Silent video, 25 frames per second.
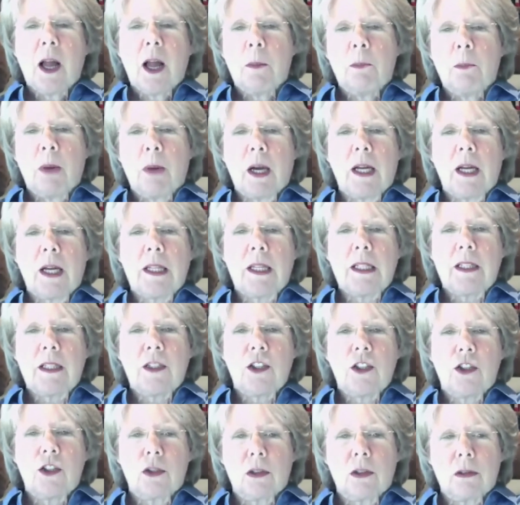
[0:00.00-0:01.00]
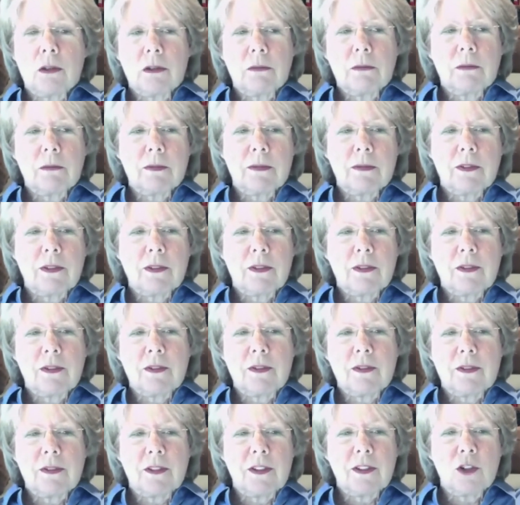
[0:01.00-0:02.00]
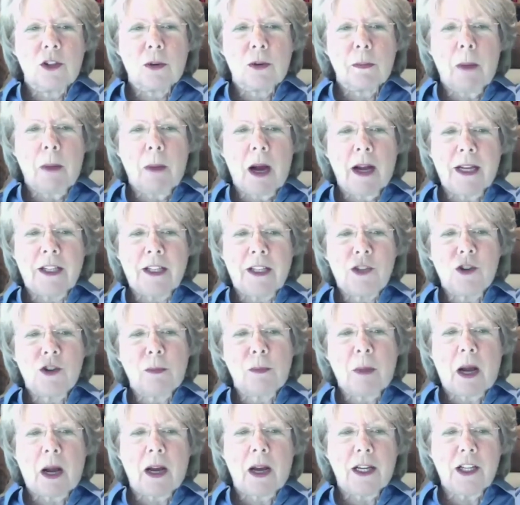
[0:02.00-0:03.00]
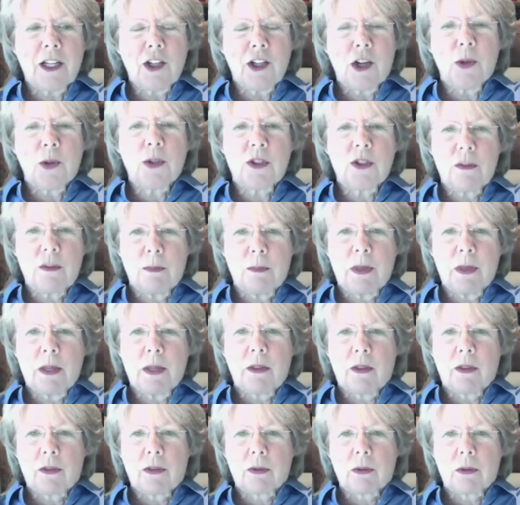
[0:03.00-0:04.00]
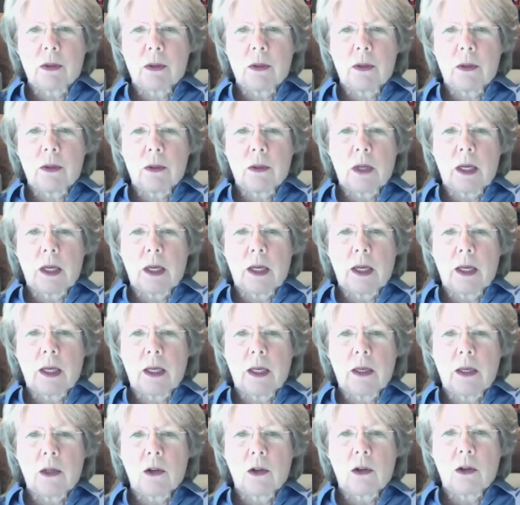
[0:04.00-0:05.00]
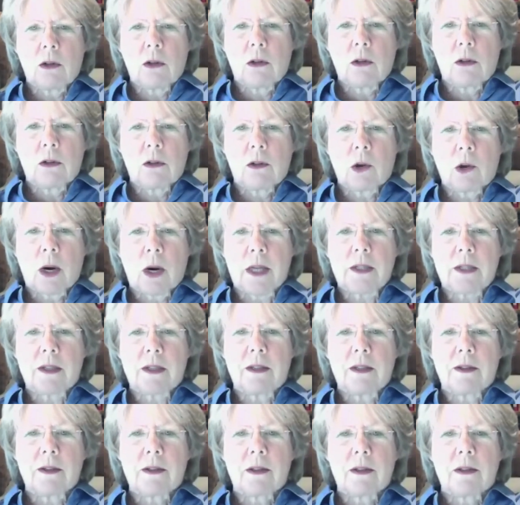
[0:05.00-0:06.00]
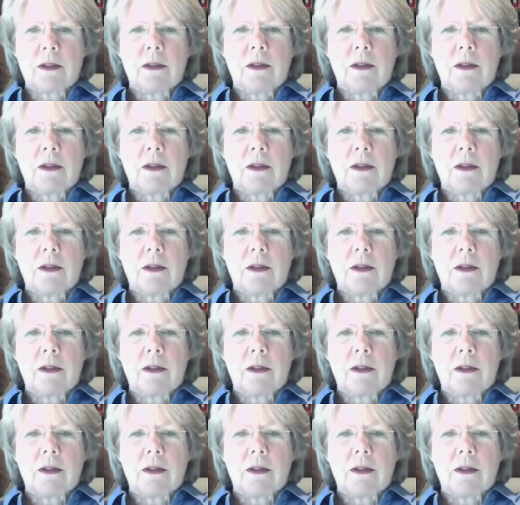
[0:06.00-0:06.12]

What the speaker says: but your mind, your body knows you've been through a crisis.